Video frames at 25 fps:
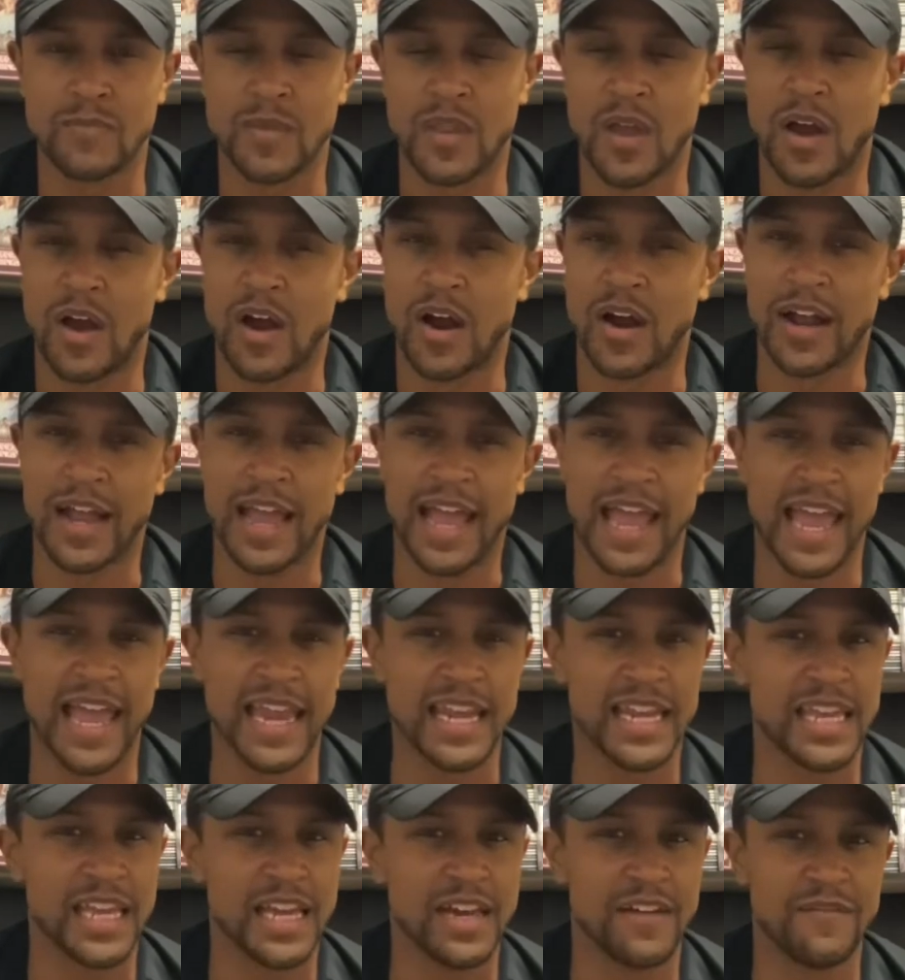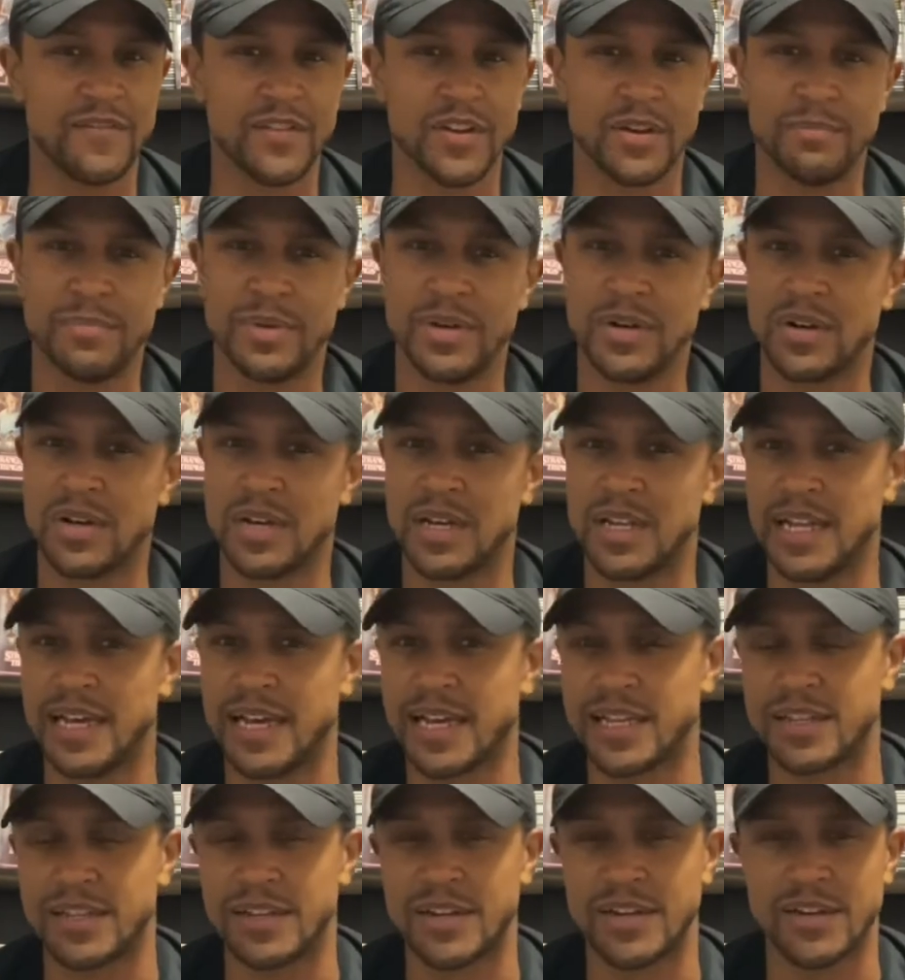are any of your bill
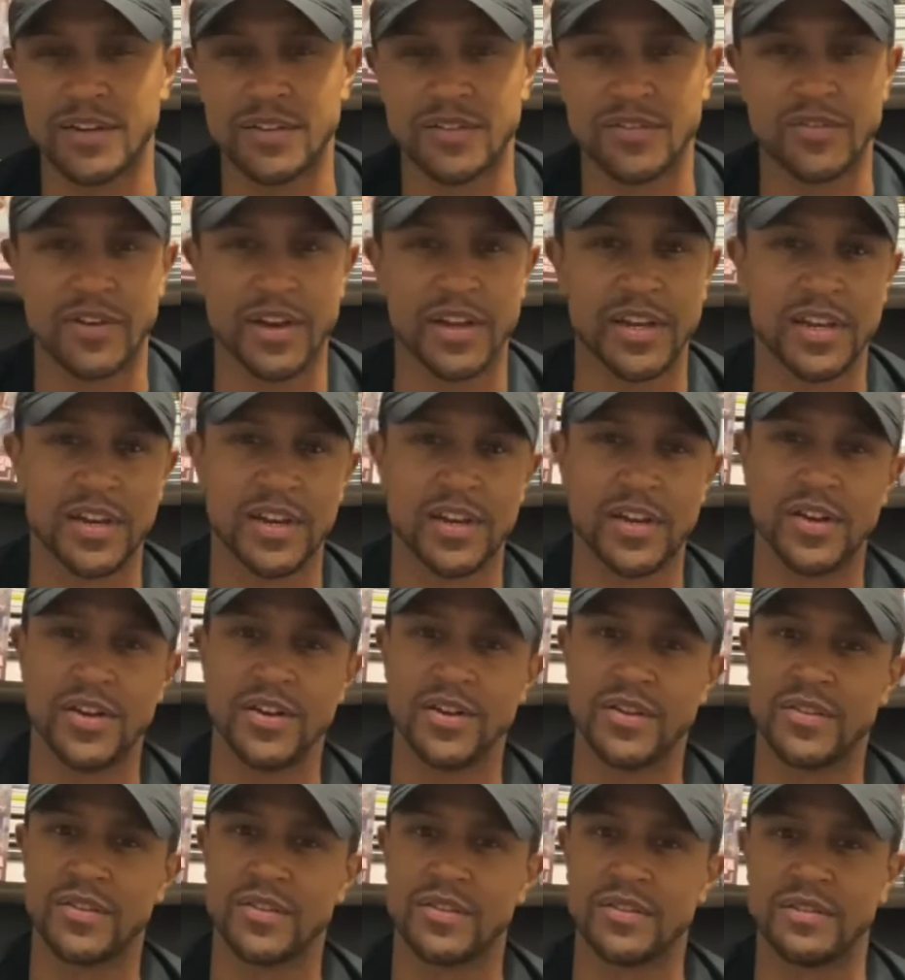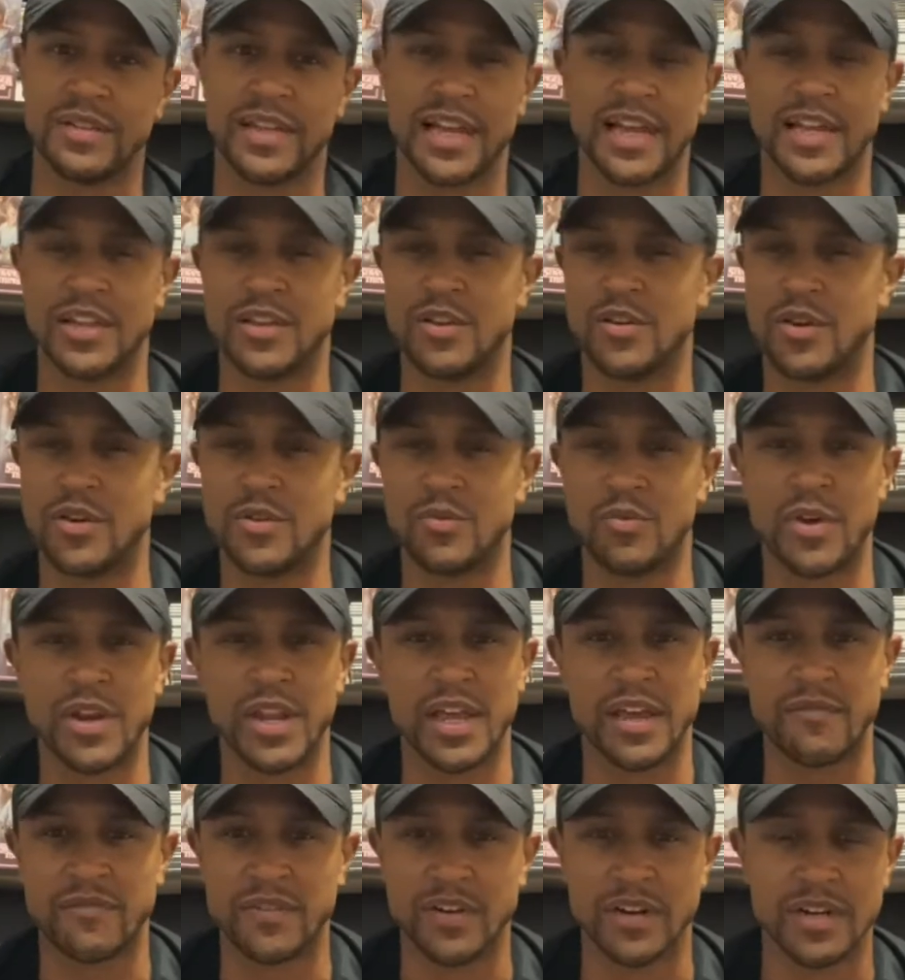collectors, creditors, landlord,
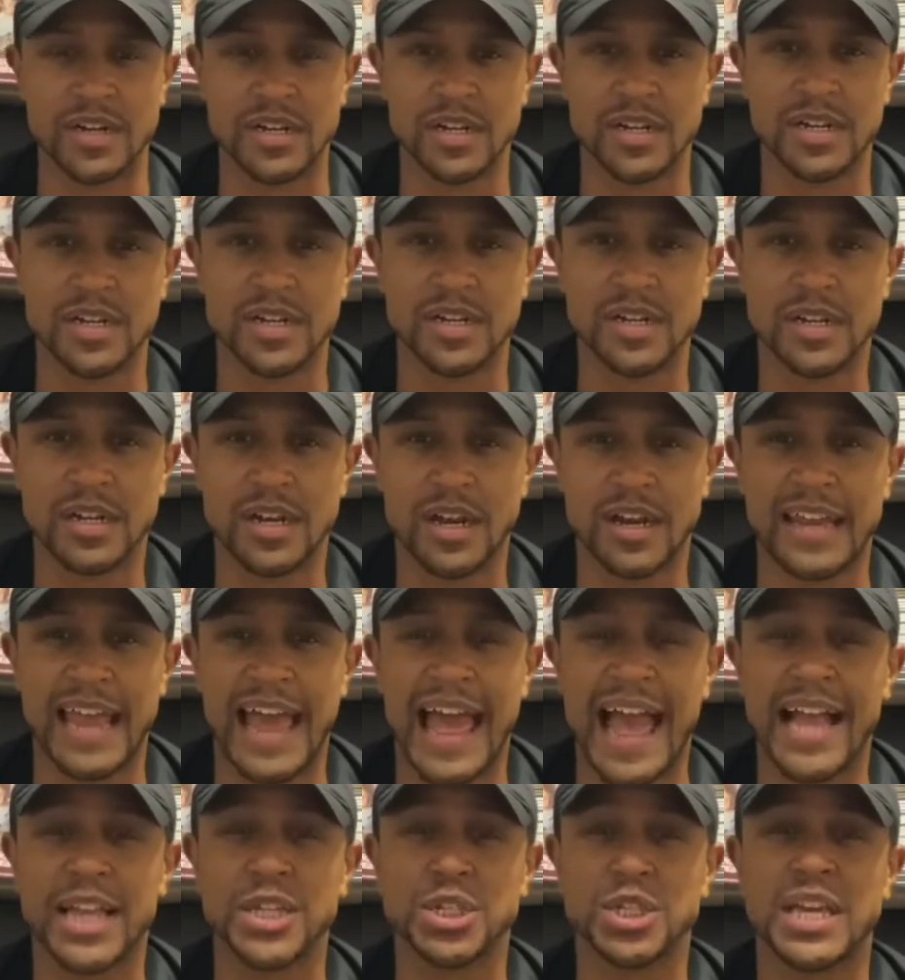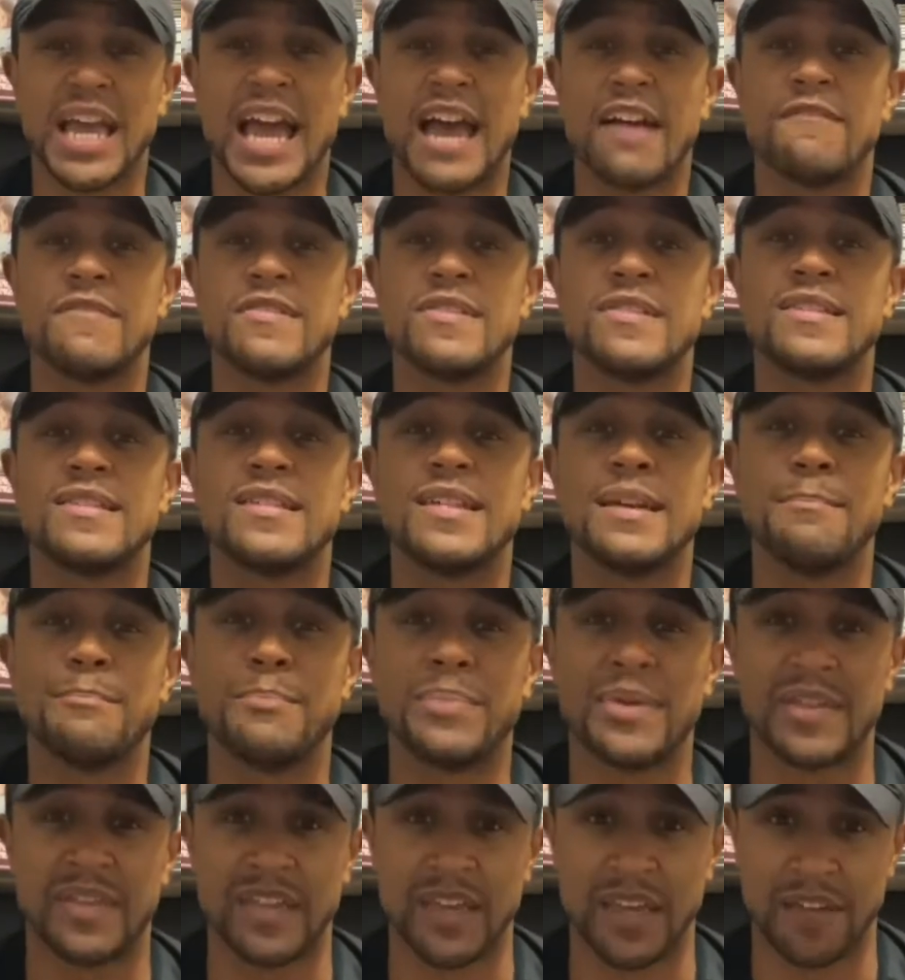whatever, gonna actually have
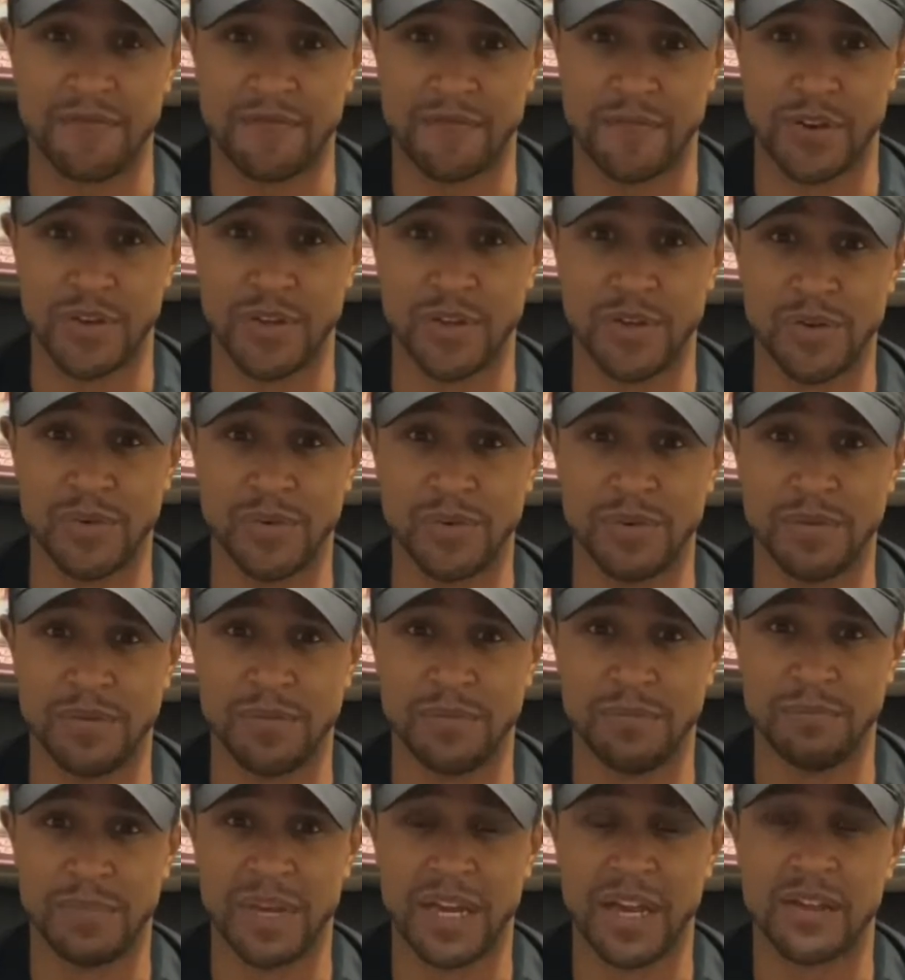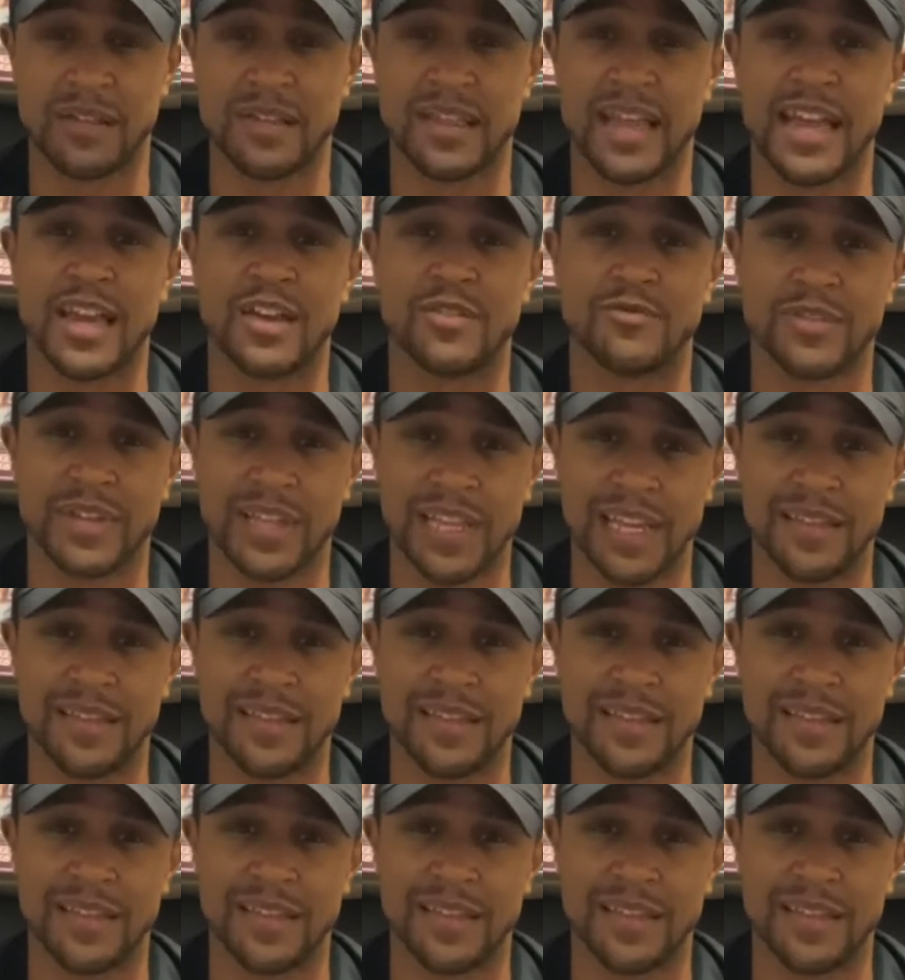sympathy for you because they can relate